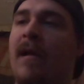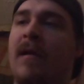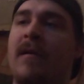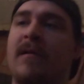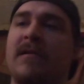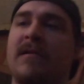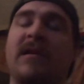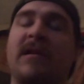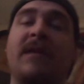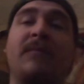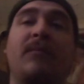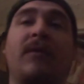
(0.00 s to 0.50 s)

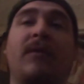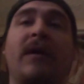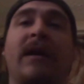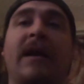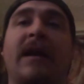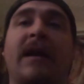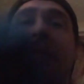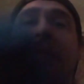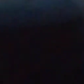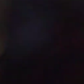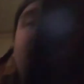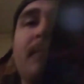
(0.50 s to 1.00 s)
Sleepaway
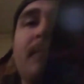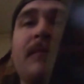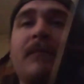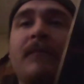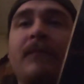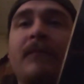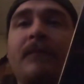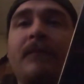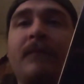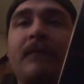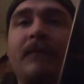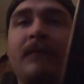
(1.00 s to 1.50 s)
Camp.
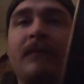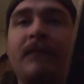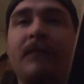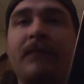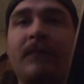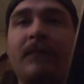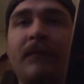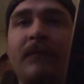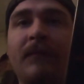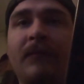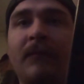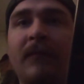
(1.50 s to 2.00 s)

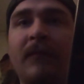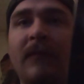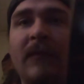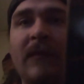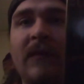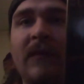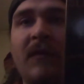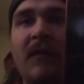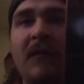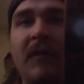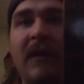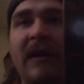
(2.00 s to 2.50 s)

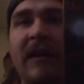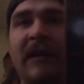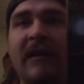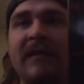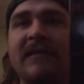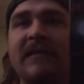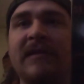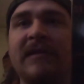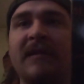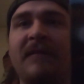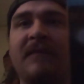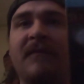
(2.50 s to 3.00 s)
Don't got the
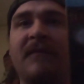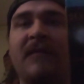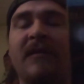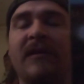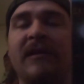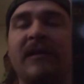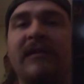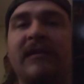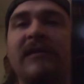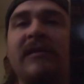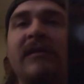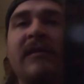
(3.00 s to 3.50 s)
slip for
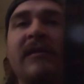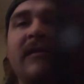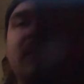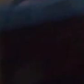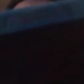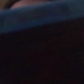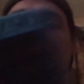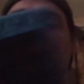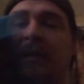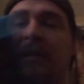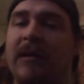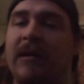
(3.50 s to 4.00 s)
this.
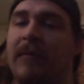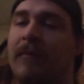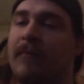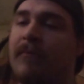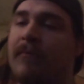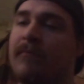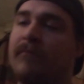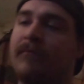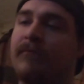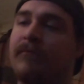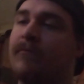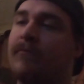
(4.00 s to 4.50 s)
I
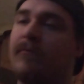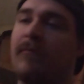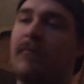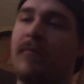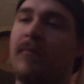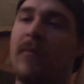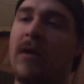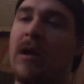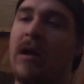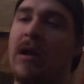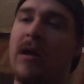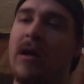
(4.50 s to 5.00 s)

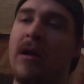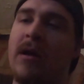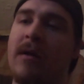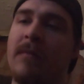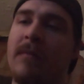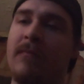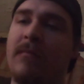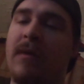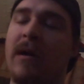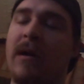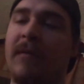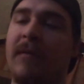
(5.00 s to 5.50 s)

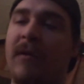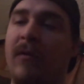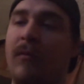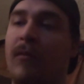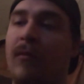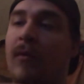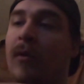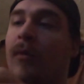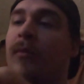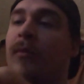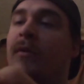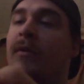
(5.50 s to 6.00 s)
probably
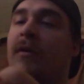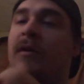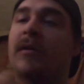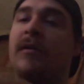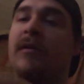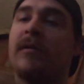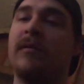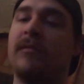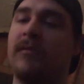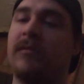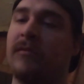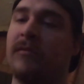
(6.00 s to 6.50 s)
won't
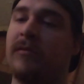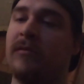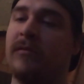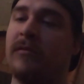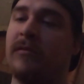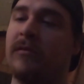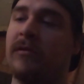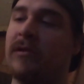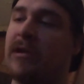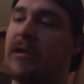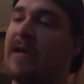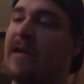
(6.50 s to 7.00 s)

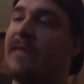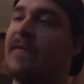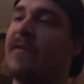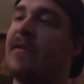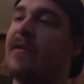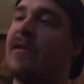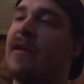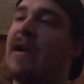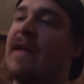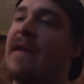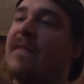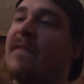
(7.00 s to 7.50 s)

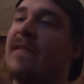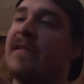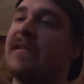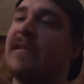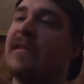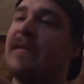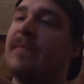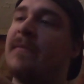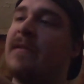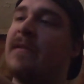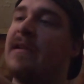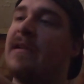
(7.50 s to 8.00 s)
ever have the
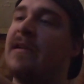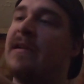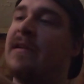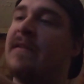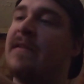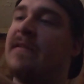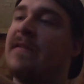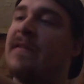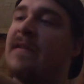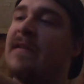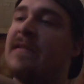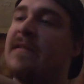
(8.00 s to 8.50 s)
slip to
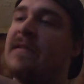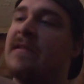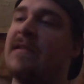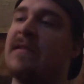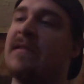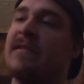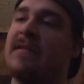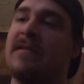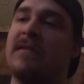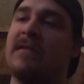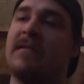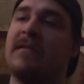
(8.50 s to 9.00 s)
this. It's
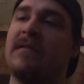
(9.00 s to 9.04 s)
just